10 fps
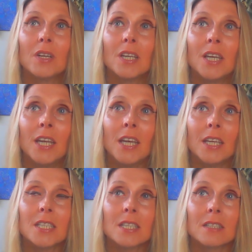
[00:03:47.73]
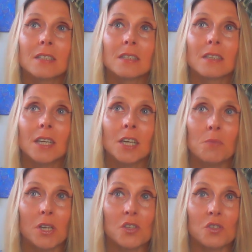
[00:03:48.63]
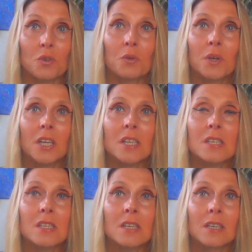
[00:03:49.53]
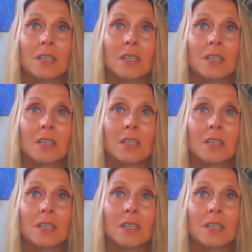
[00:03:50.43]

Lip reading: Lilith in my stories,